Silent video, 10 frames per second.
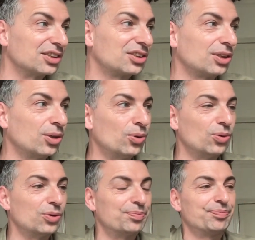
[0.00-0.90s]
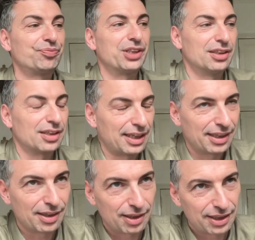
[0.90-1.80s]
So, you know, and
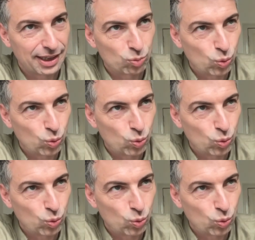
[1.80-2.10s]
again,